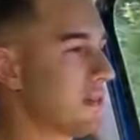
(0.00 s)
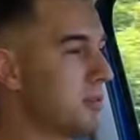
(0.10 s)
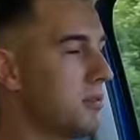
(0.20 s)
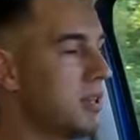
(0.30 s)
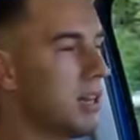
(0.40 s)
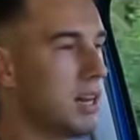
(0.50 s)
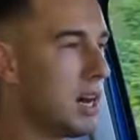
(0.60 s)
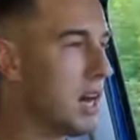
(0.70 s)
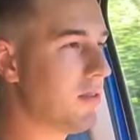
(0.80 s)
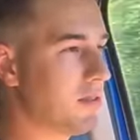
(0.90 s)
So
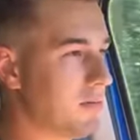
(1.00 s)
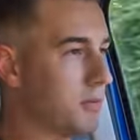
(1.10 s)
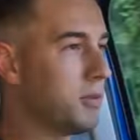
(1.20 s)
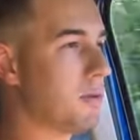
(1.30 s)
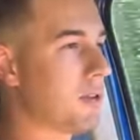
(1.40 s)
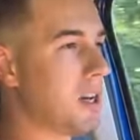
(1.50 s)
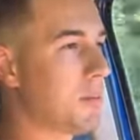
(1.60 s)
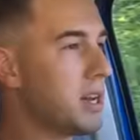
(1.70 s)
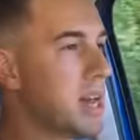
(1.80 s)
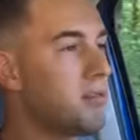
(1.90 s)
obviously for fuel
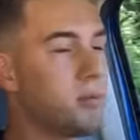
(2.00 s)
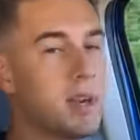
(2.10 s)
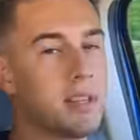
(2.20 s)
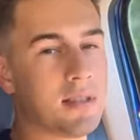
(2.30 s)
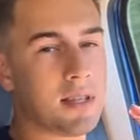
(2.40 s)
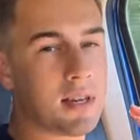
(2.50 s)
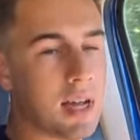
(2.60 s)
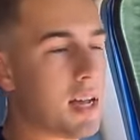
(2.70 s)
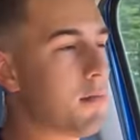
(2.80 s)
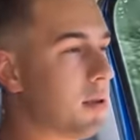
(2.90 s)
economy, I have to rate this an
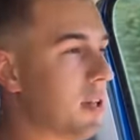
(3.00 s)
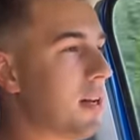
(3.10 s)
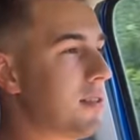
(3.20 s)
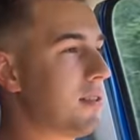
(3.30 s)
A plus.